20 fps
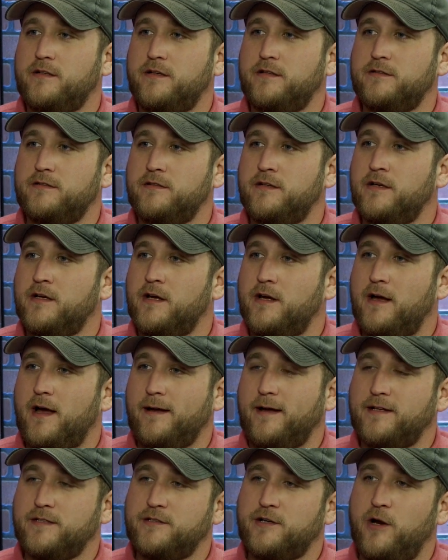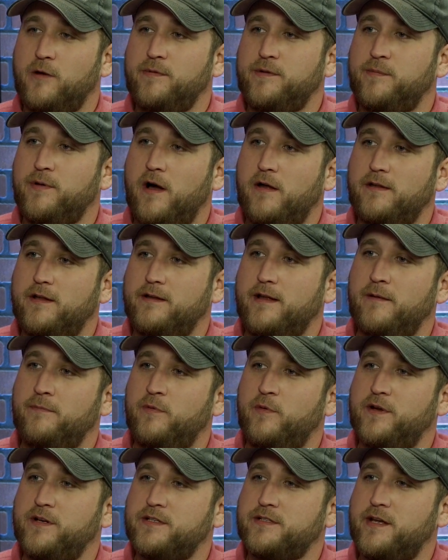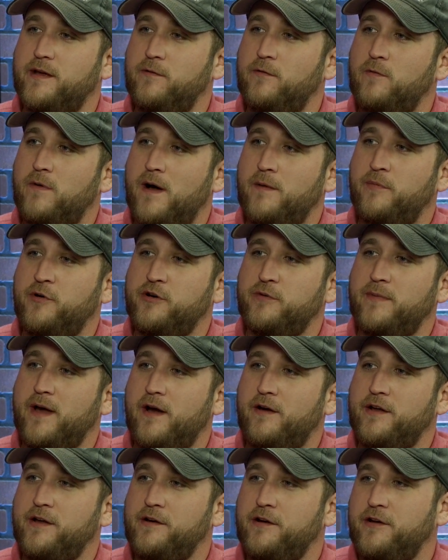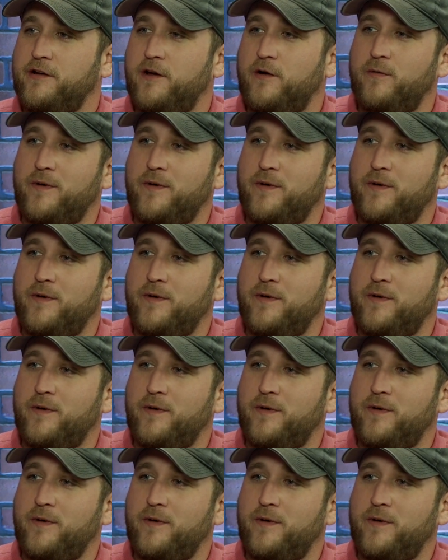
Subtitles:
and I guess Kirby probably at that point to say, well, why put him out here?